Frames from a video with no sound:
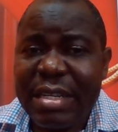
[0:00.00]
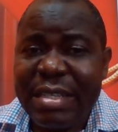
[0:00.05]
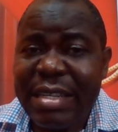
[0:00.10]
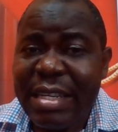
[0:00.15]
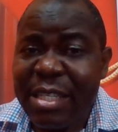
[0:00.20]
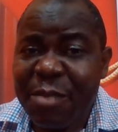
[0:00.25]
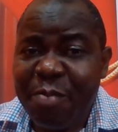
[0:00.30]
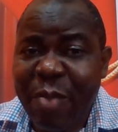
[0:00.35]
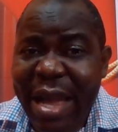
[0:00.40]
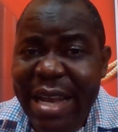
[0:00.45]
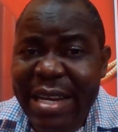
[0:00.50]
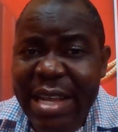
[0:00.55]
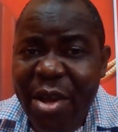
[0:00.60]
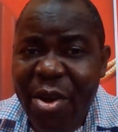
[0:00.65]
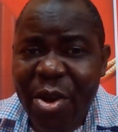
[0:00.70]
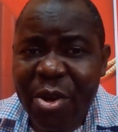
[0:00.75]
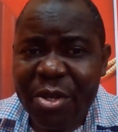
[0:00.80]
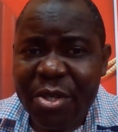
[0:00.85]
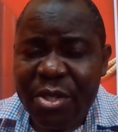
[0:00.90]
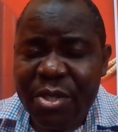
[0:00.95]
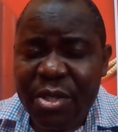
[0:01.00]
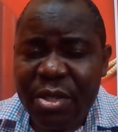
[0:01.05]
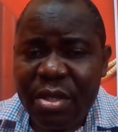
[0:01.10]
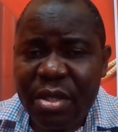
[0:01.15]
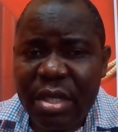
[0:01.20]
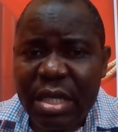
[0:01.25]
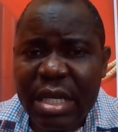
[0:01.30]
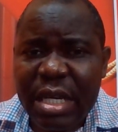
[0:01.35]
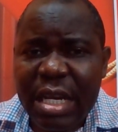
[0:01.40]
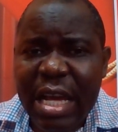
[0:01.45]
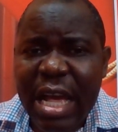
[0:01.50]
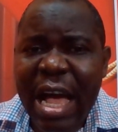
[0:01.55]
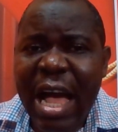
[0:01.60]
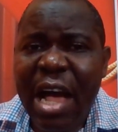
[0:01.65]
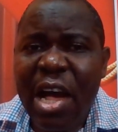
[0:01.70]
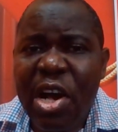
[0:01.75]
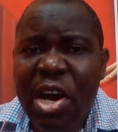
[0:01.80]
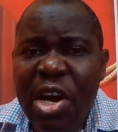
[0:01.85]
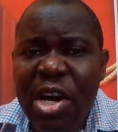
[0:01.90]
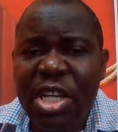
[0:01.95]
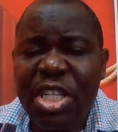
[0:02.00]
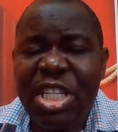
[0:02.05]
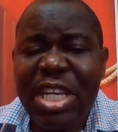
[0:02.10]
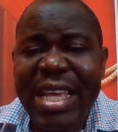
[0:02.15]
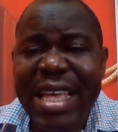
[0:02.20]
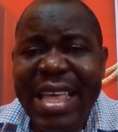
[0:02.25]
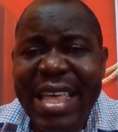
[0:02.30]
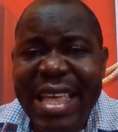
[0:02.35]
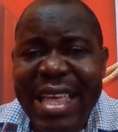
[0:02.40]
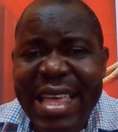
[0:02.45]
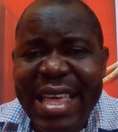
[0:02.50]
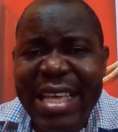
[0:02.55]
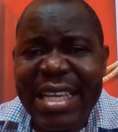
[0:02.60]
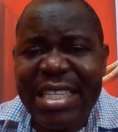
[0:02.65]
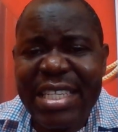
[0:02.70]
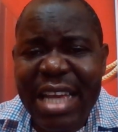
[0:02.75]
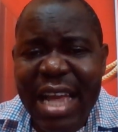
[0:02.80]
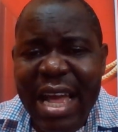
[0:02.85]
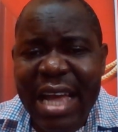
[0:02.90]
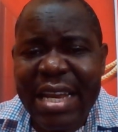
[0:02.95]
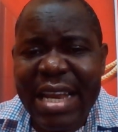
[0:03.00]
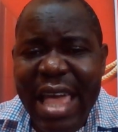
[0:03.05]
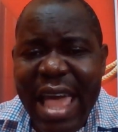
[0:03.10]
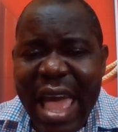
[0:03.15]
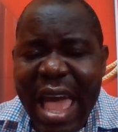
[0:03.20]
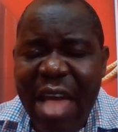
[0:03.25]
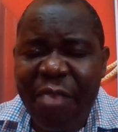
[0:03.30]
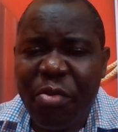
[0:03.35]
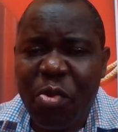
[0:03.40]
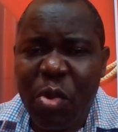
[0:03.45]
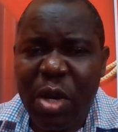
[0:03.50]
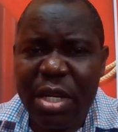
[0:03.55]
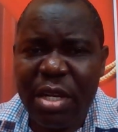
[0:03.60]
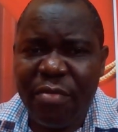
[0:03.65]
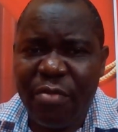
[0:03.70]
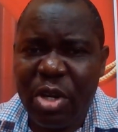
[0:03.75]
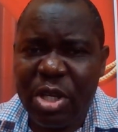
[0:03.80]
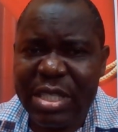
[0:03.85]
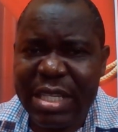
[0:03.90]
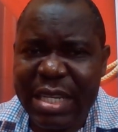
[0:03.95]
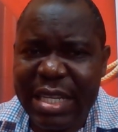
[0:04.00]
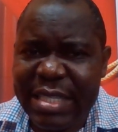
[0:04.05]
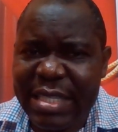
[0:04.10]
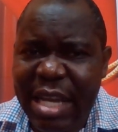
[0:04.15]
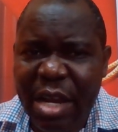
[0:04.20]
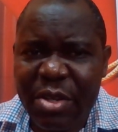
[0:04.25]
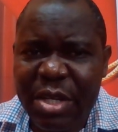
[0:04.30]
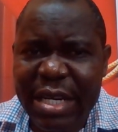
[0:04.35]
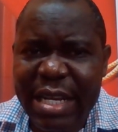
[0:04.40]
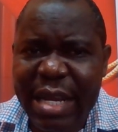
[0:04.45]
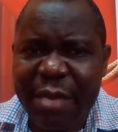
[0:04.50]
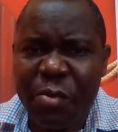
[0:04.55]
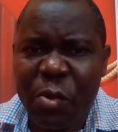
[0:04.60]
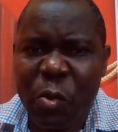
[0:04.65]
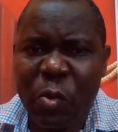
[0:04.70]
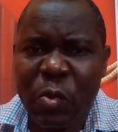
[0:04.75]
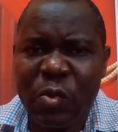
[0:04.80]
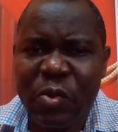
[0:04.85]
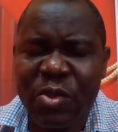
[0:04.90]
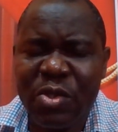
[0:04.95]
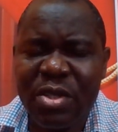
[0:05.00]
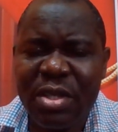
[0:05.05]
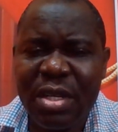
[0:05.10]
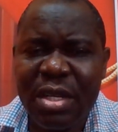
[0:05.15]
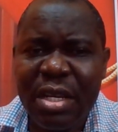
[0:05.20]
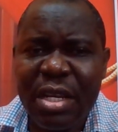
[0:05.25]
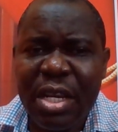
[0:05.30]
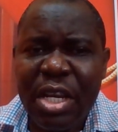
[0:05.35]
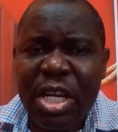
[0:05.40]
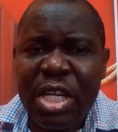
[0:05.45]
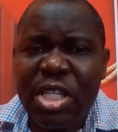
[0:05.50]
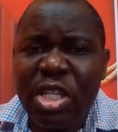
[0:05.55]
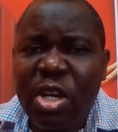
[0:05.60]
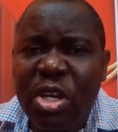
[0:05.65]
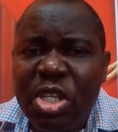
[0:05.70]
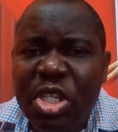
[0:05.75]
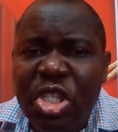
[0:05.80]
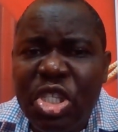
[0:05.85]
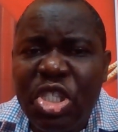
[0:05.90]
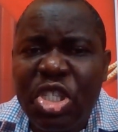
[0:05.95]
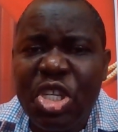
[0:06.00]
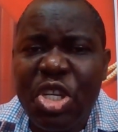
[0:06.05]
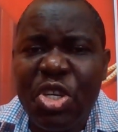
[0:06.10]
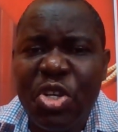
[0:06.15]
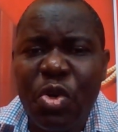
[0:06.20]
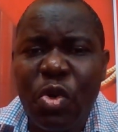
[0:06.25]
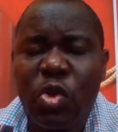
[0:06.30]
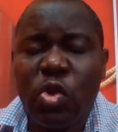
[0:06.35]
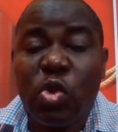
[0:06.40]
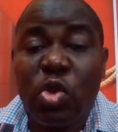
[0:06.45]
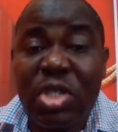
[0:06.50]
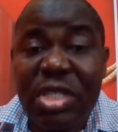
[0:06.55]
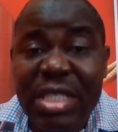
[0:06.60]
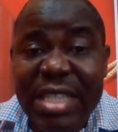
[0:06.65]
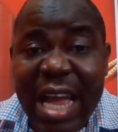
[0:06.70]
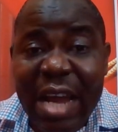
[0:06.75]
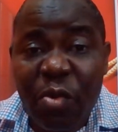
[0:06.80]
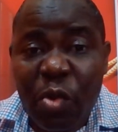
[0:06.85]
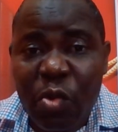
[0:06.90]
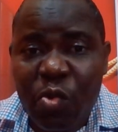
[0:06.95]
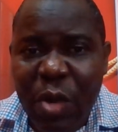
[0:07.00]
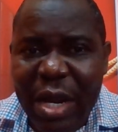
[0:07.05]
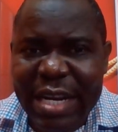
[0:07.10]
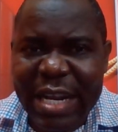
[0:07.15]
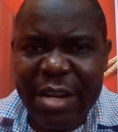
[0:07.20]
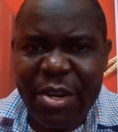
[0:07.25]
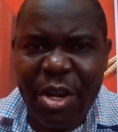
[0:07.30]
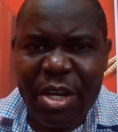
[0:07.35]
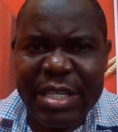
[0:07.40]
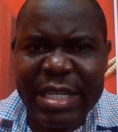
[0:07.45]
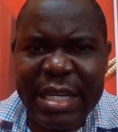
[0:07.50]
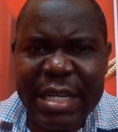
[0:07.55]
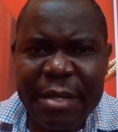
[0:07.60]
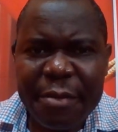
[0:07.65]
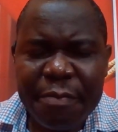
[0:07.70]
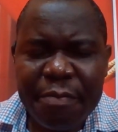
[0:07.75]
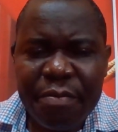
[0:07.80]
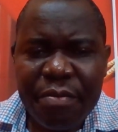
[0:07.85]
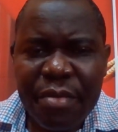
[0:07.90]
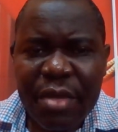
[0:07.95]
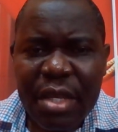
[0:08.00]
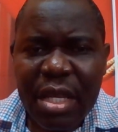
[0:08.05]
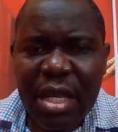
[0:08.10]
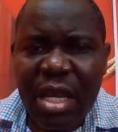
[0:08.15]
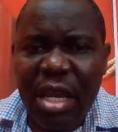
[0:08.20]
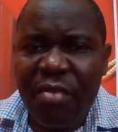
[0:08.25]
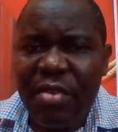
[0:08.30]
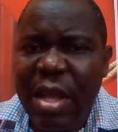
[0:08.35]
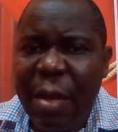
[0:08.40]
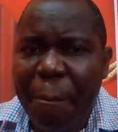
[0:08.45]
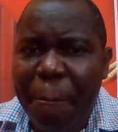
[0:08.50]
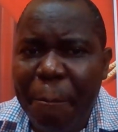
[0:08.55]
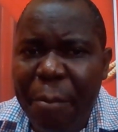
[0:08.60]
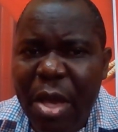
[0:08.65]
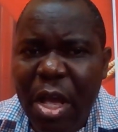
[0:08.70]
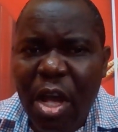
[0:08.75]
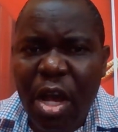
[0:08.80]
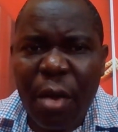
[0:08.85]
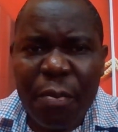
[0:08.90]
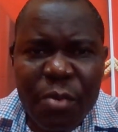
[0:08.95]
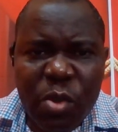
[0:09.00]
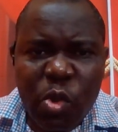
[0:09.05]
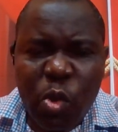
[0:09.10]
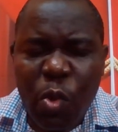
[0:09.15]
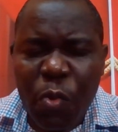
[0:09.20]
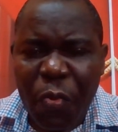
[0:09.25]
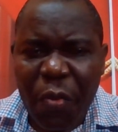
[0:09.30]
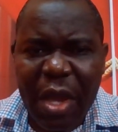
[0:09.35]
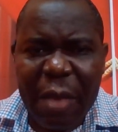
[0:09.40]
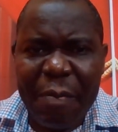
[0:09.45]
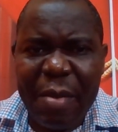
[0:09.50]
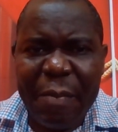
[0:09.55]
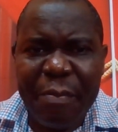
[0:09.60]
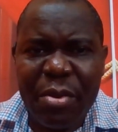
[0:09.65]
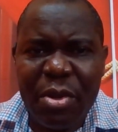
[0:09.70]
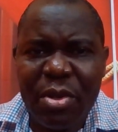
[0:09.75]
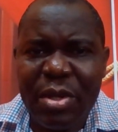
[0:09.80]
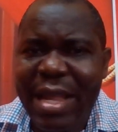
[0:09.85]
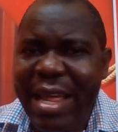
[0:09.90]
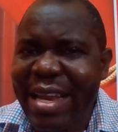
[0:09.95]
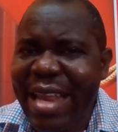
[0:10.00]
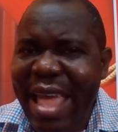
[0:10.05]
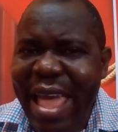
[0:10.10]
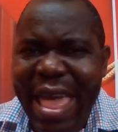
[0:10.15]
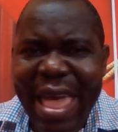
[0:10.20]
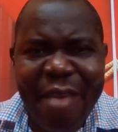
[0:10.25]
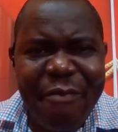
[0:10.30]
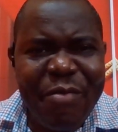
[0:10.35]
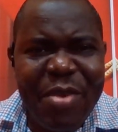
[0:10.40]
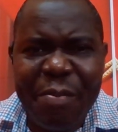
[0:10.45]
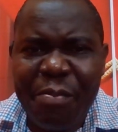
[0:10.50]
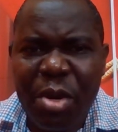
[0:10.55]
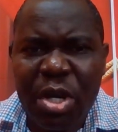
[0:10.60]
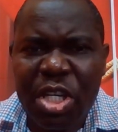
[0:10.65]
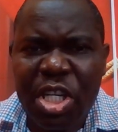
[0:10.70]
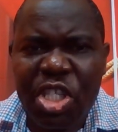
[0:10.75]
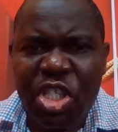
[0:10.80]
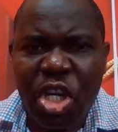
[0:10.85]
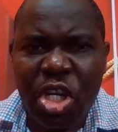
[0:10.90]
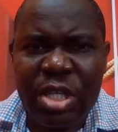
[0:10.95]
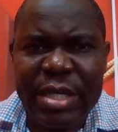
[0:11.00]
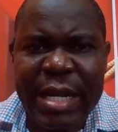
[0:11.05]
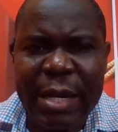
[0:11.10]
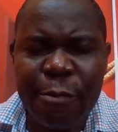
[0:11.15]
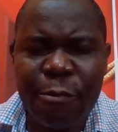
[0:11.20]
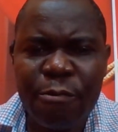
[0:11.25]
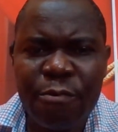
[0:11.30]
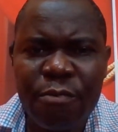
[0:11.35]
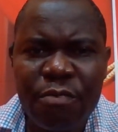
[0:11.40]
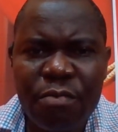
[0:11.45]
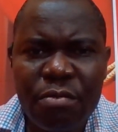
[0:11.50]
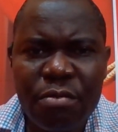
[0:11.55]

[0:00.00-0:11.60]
Despite the odds, I urge each and every one of us in the Southern Cameroons to continue to stand with one another. If they pick up 2-3 people, let everybody shut down.